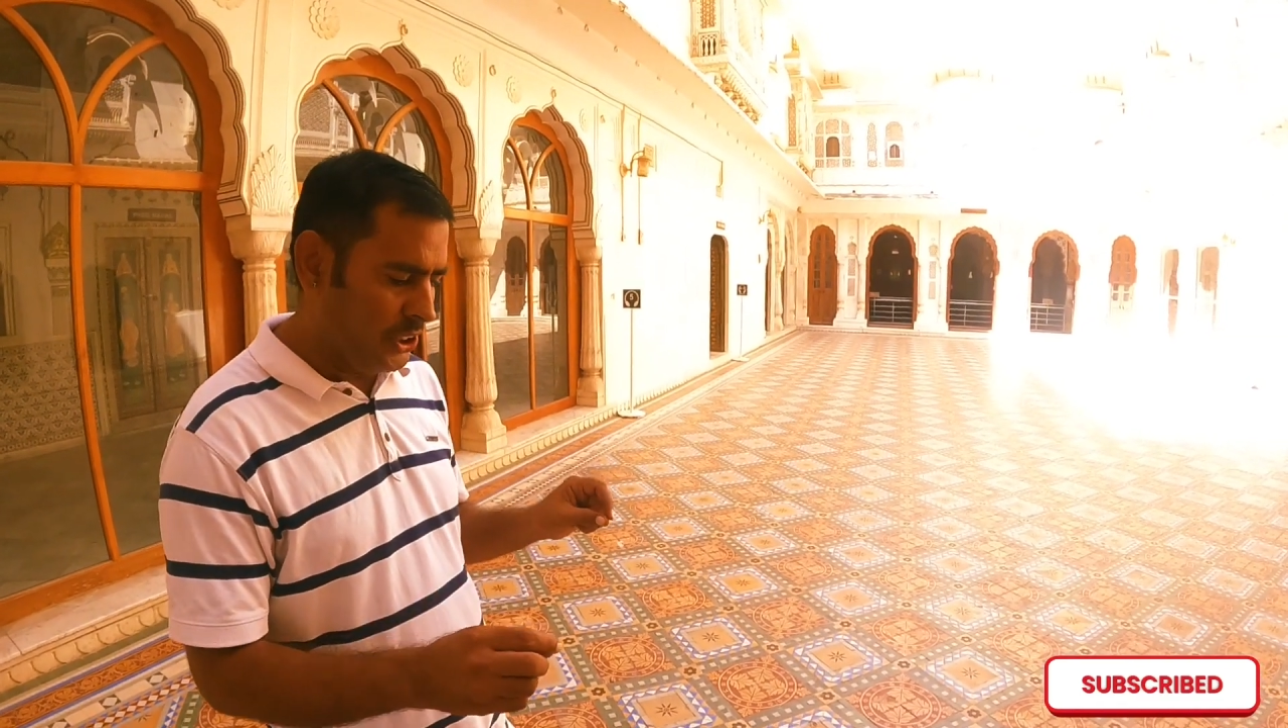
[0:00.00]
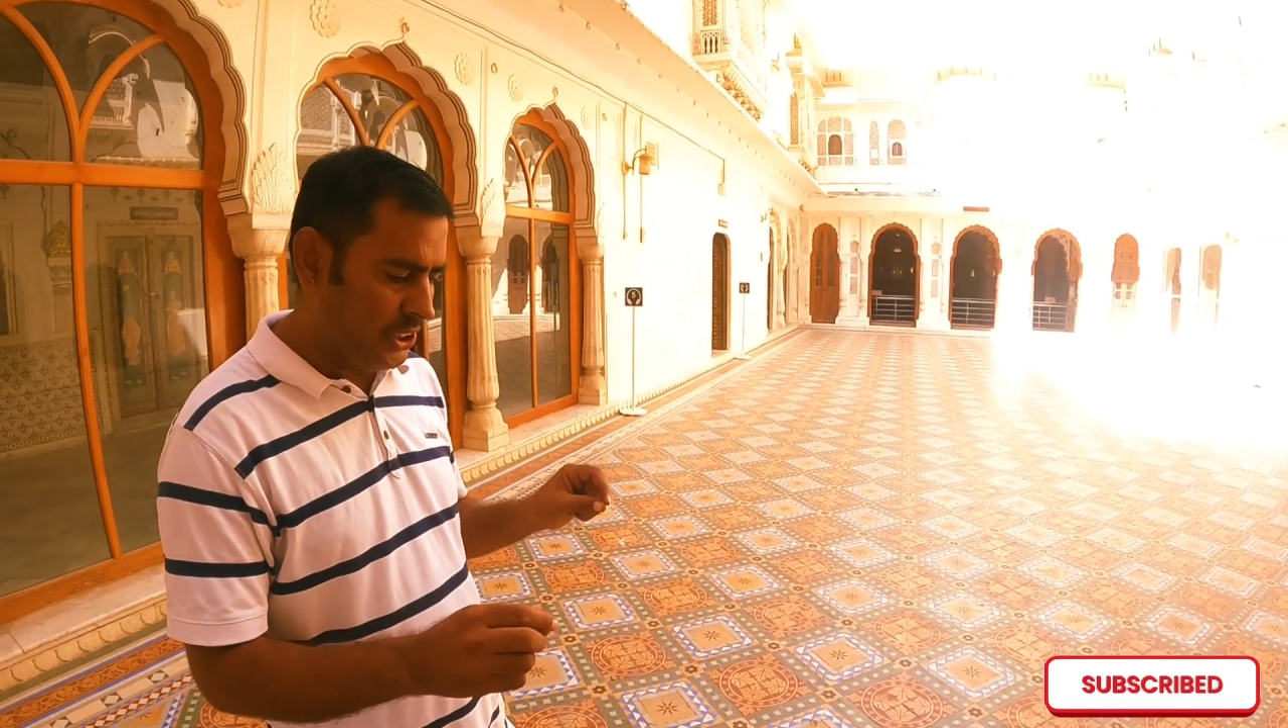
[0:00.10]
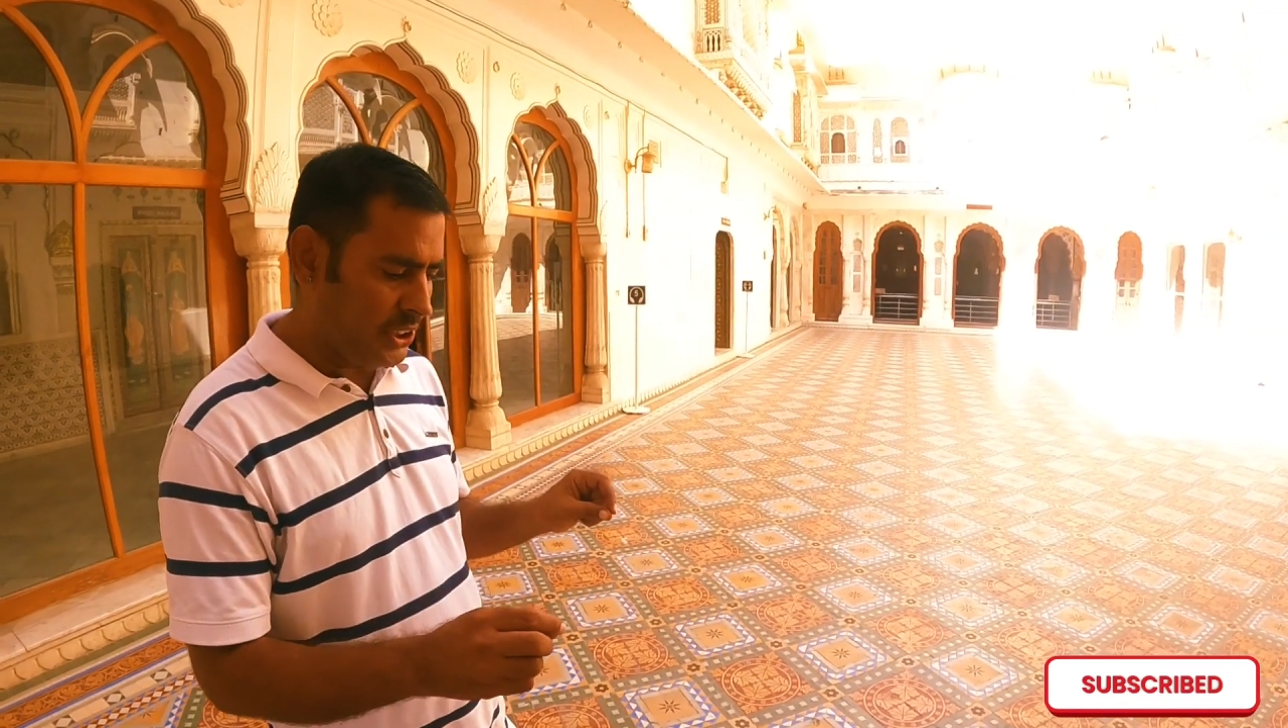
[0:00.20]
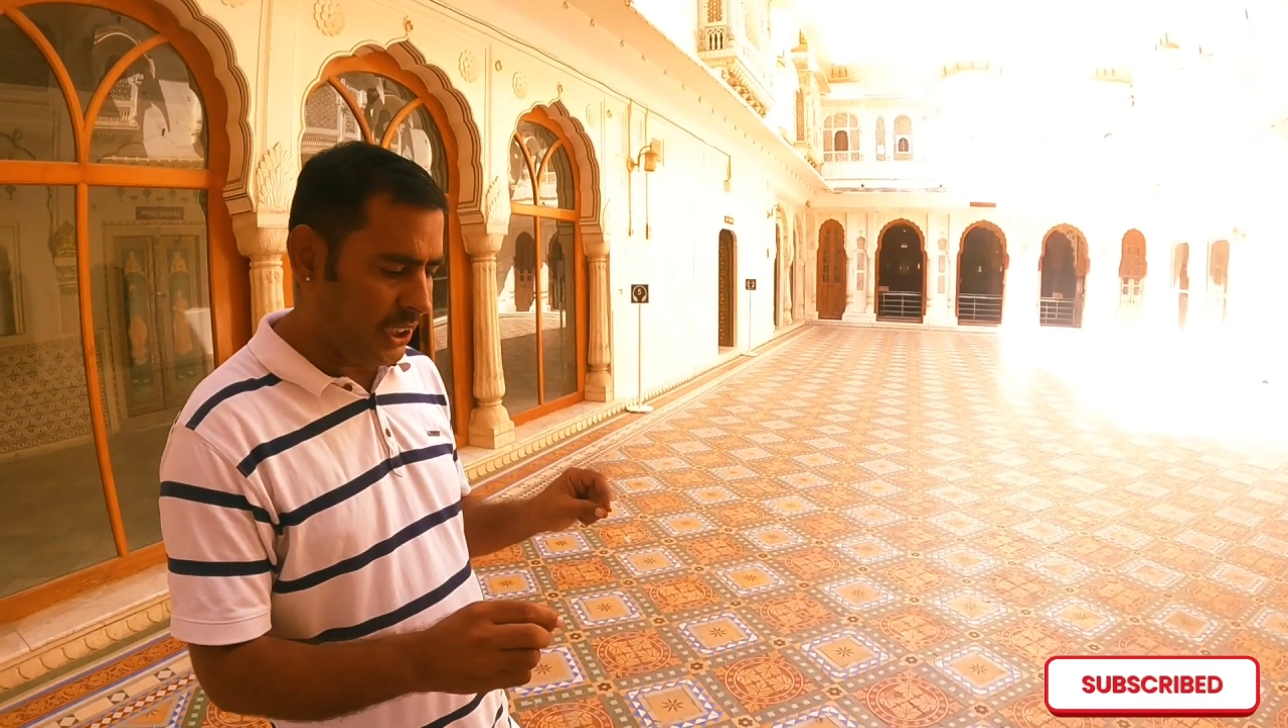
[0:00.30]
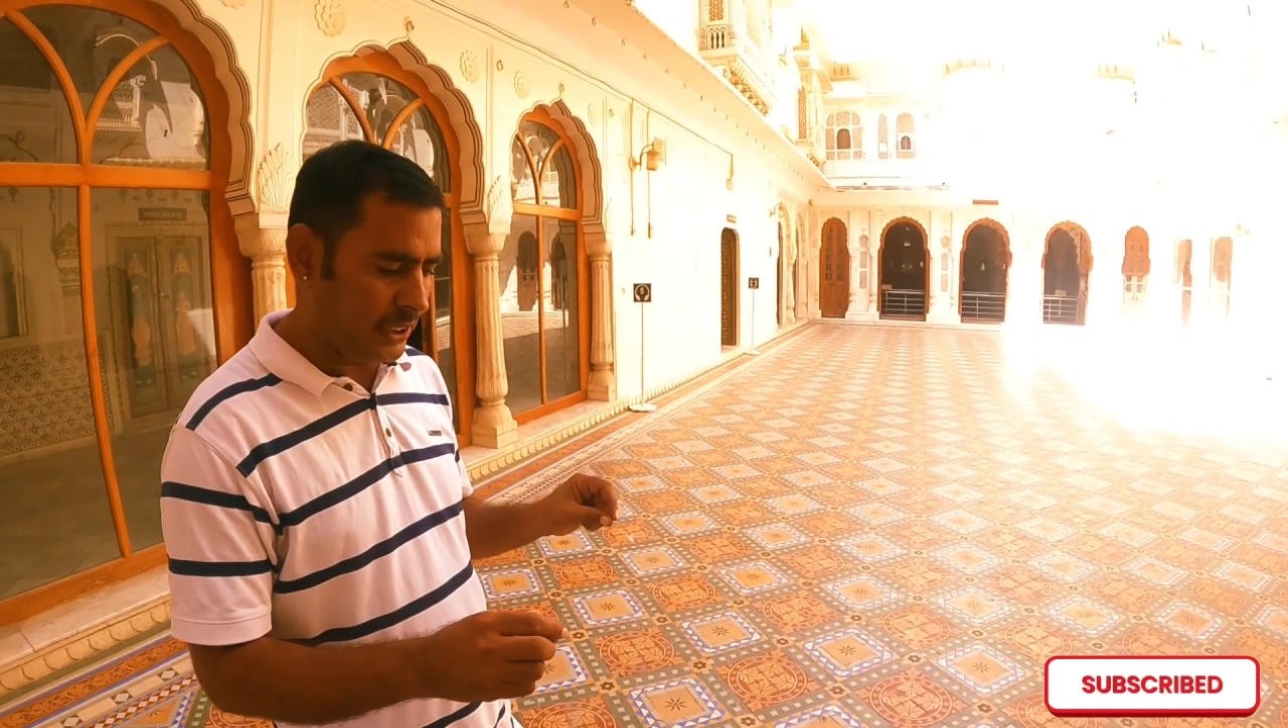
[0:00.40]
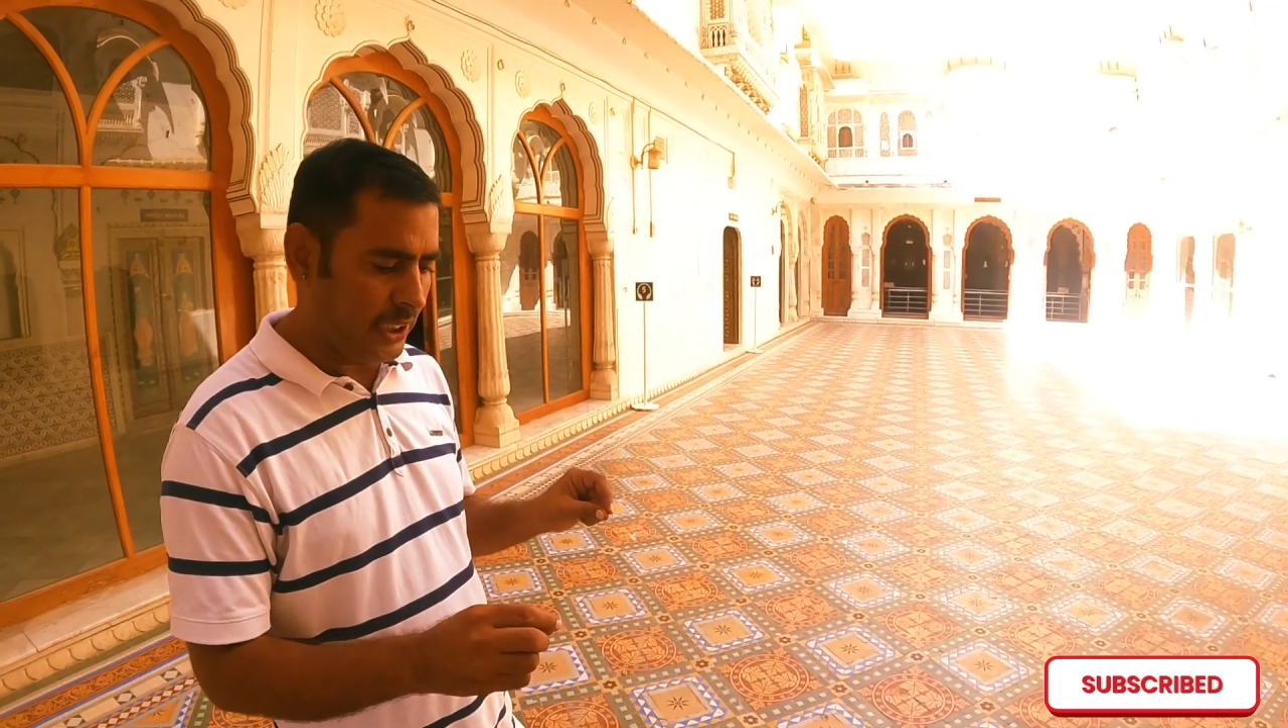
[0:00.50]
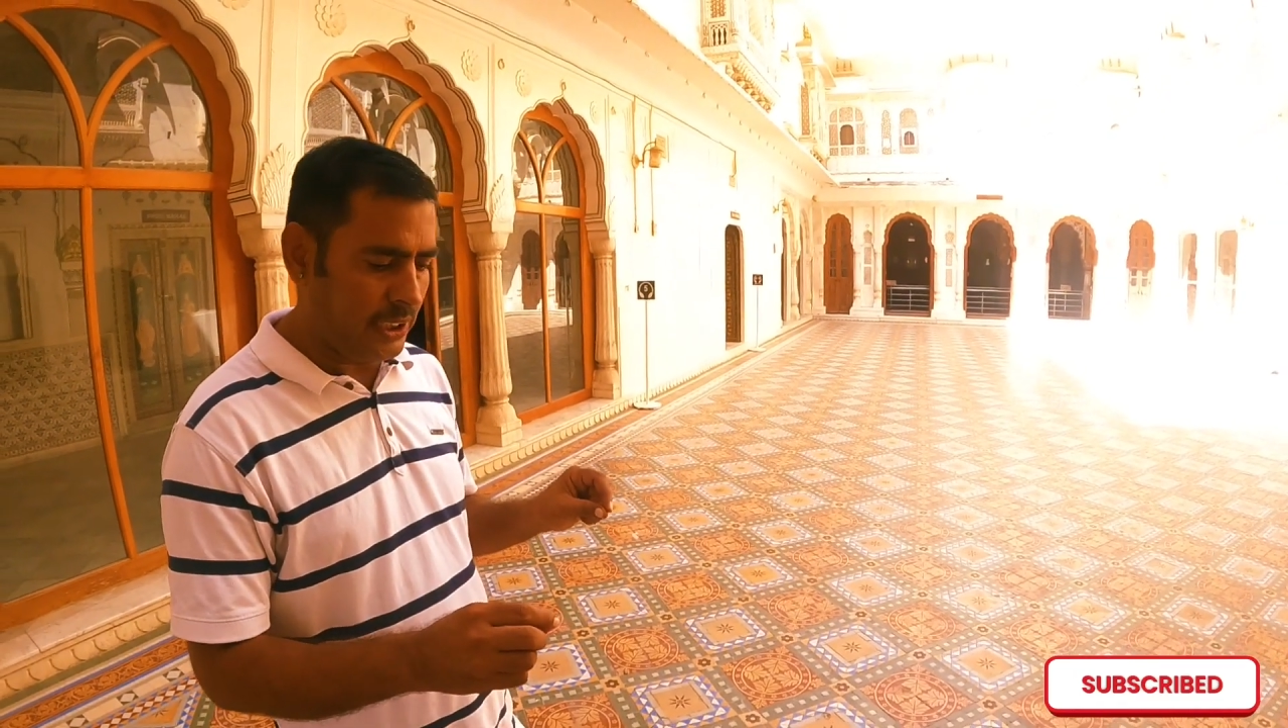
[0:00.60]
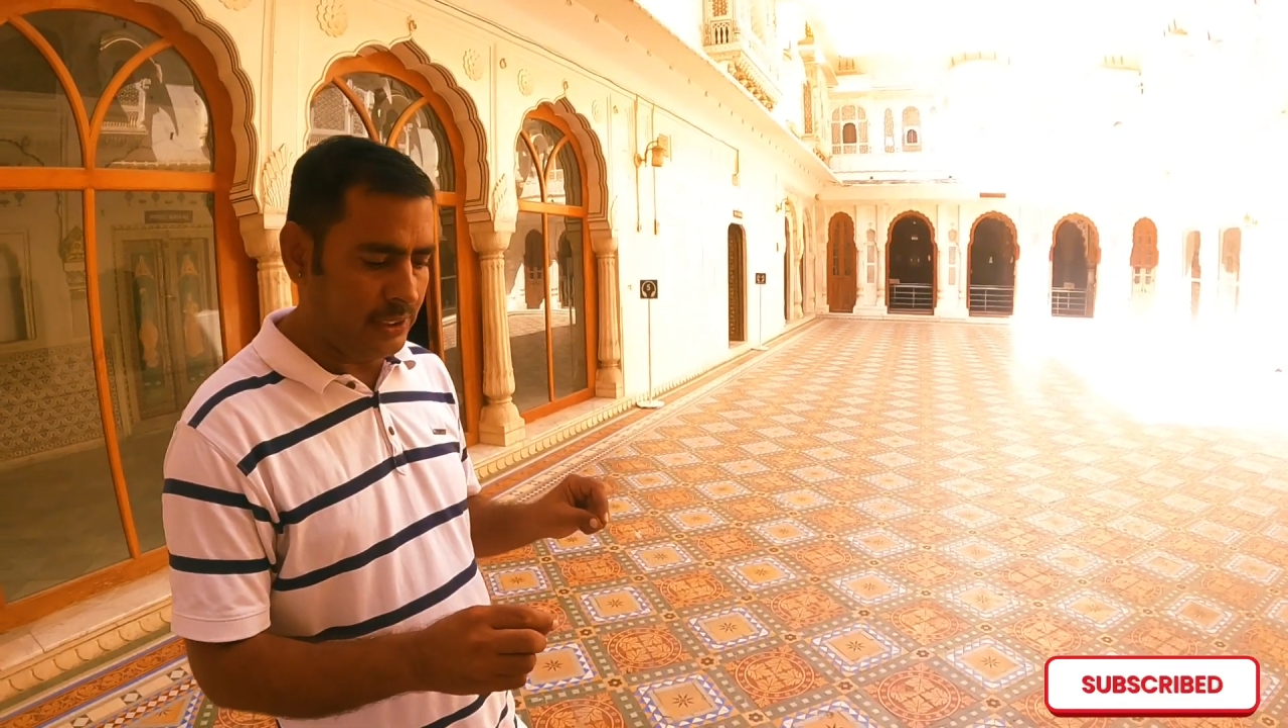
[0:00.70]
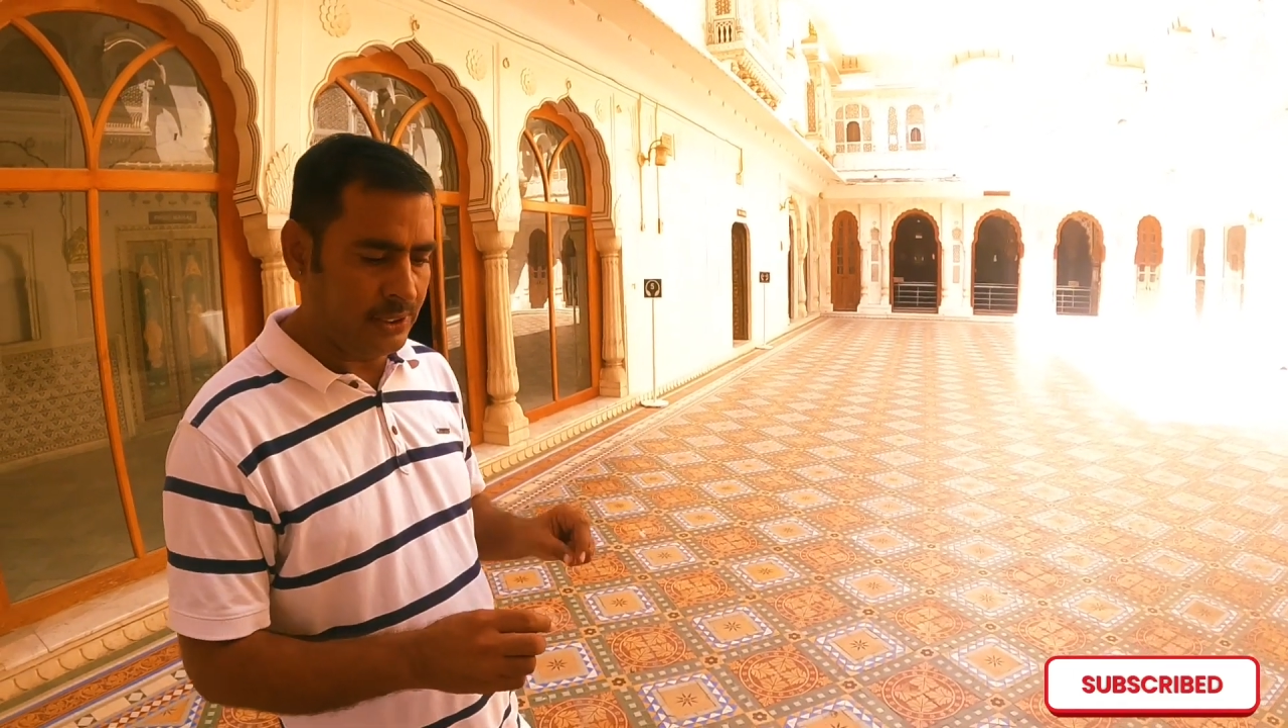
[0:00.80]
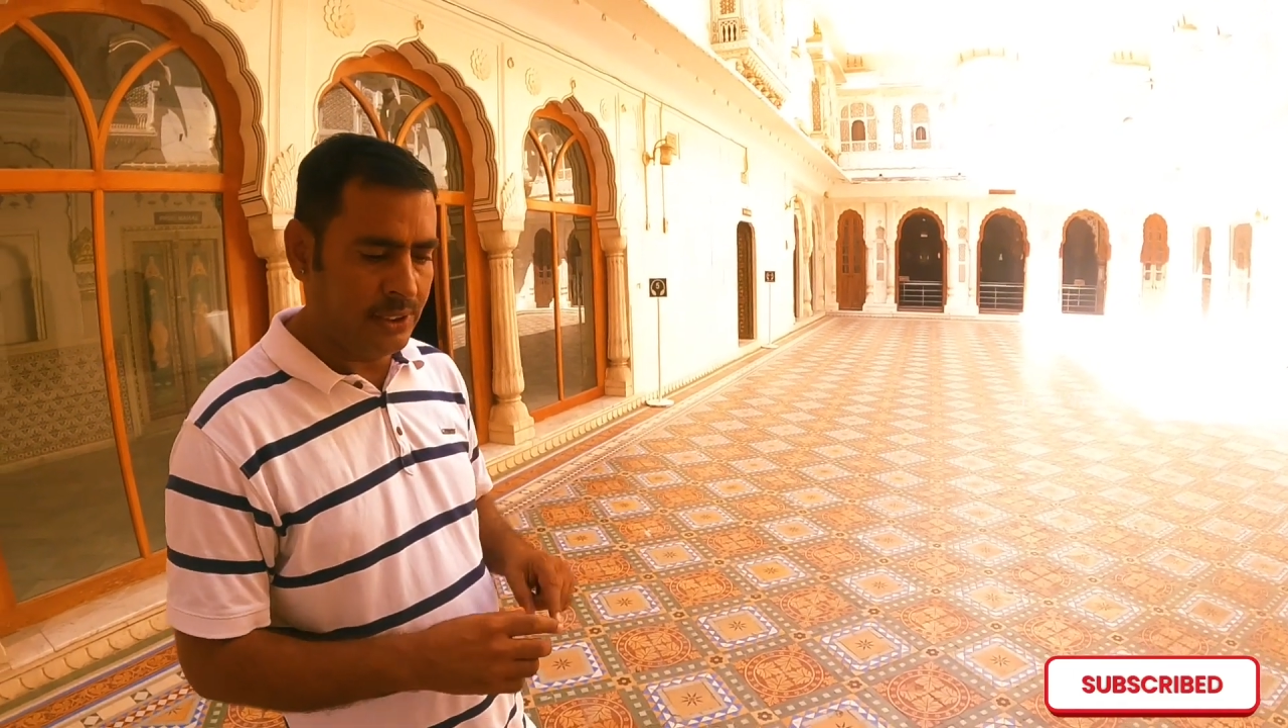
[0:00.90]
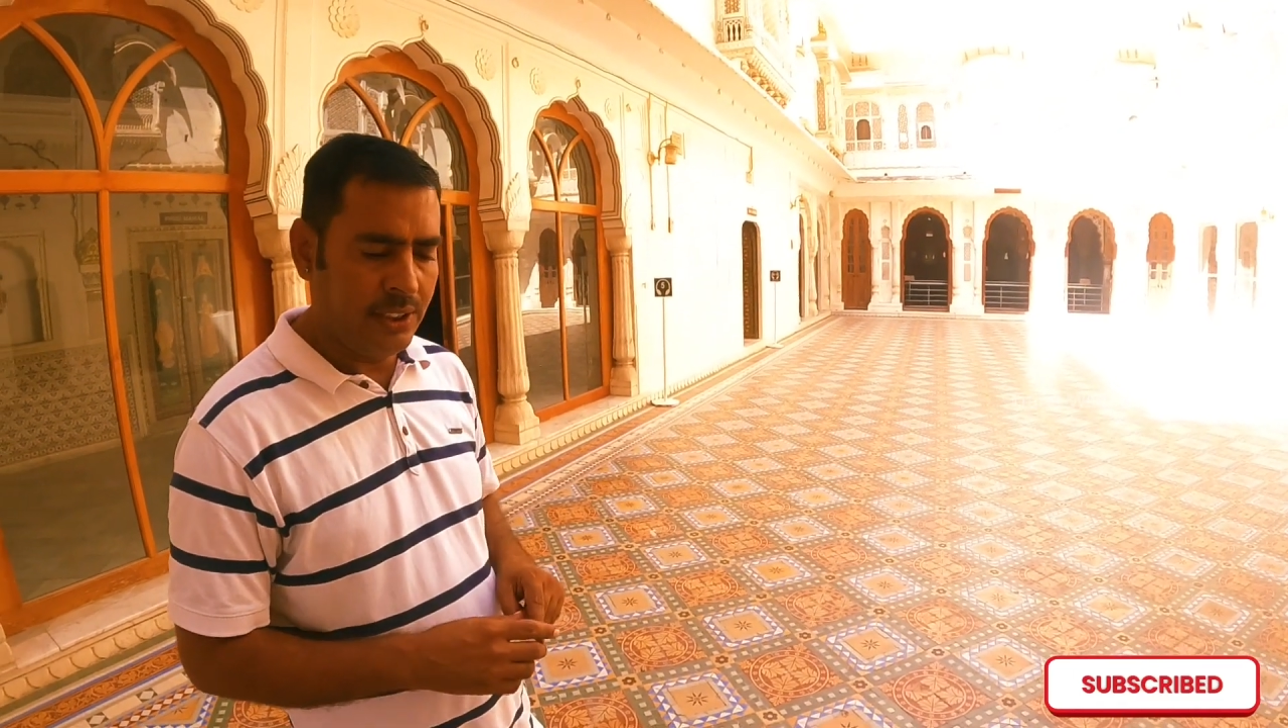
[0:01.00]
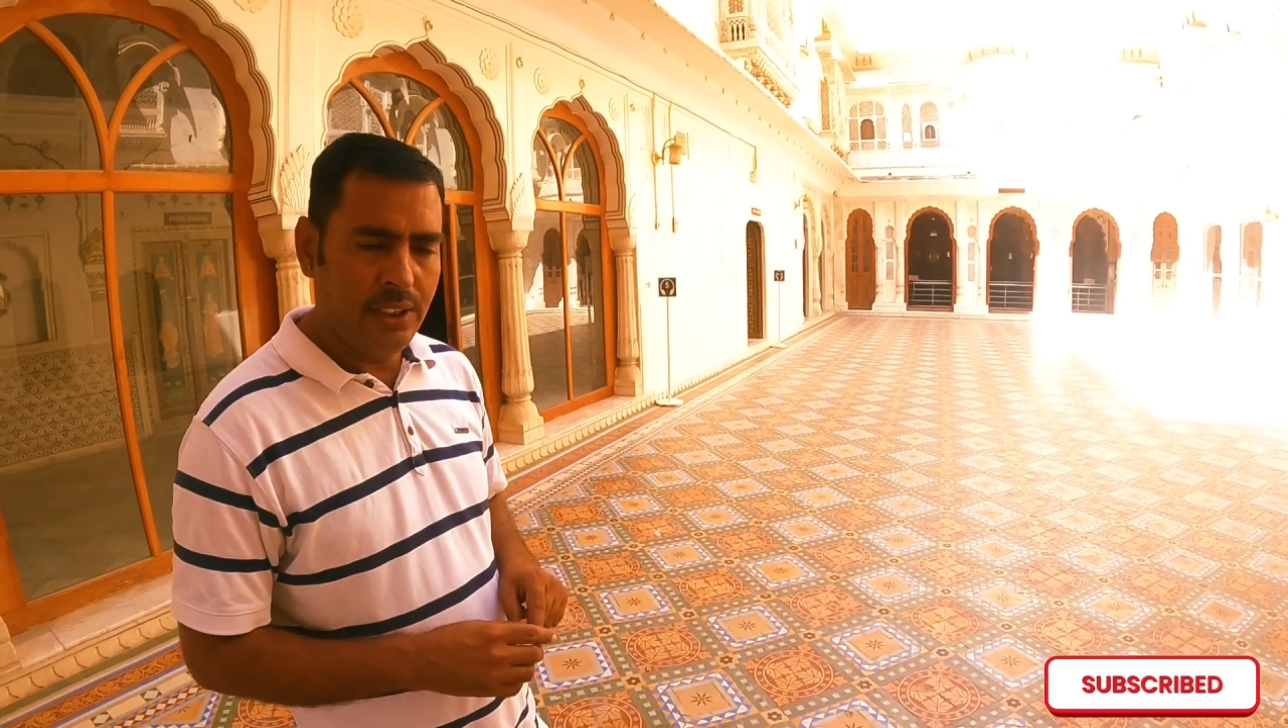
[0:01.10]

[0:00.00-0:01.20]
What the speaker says: these are tiles.